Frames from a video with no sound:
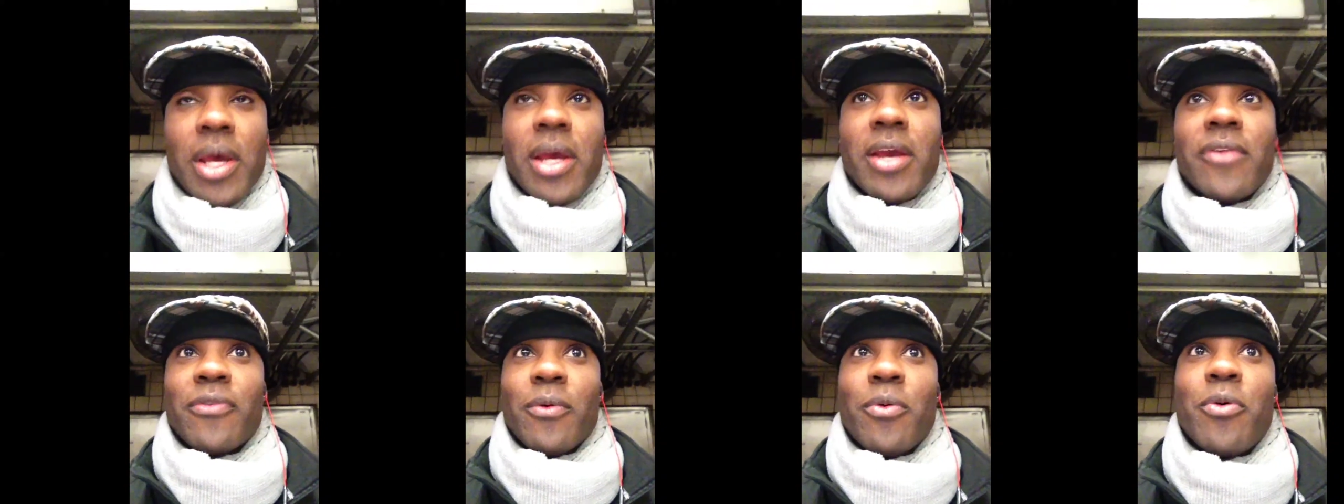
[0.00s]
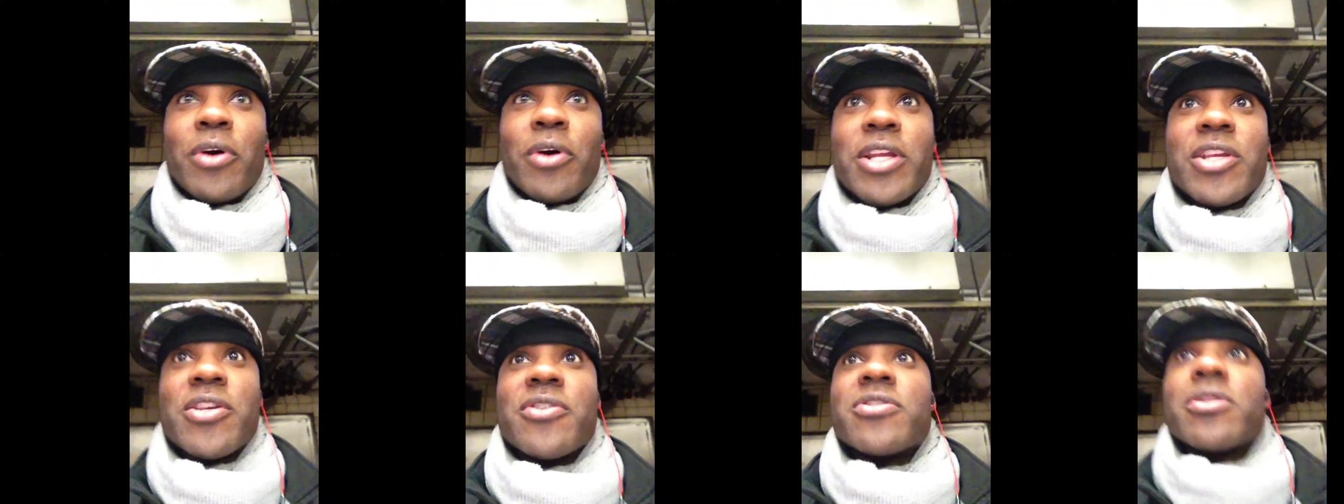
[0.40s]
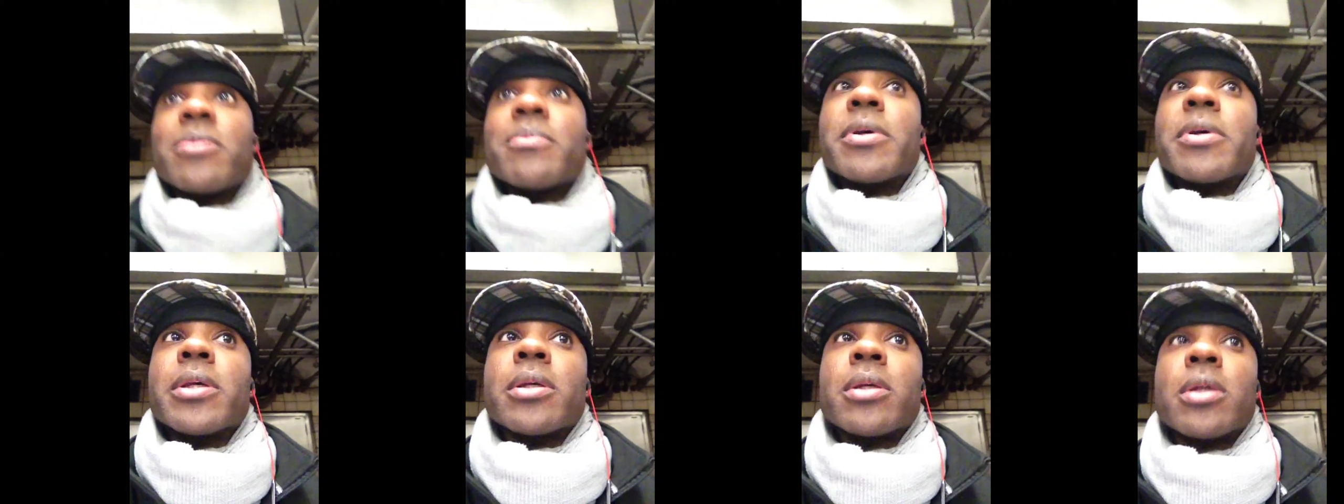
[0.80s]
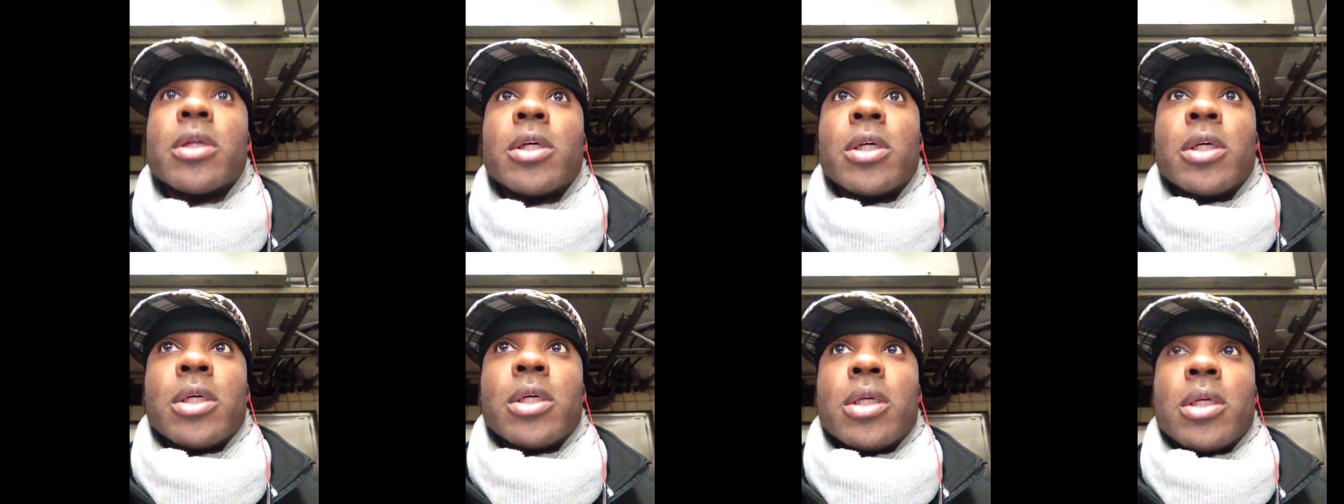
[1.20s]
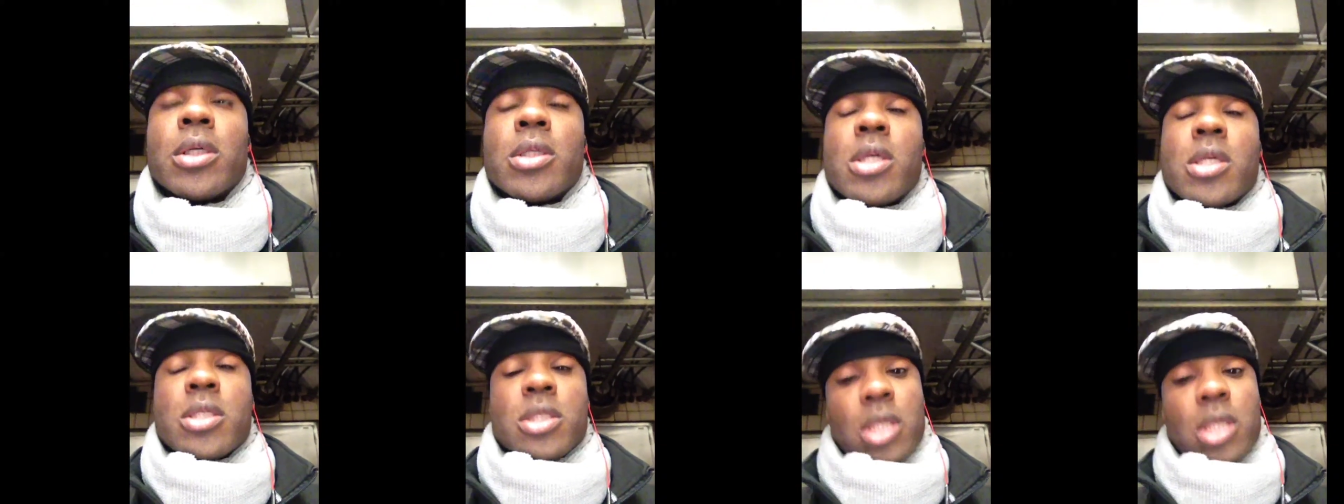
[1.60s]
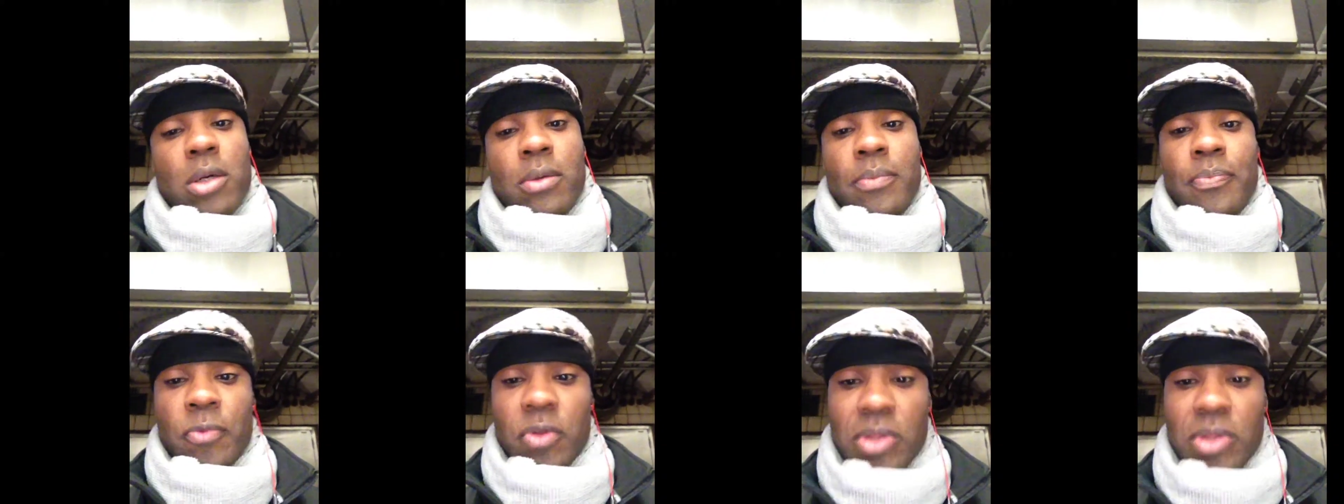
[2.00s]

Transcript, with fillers: from what it used to be. So,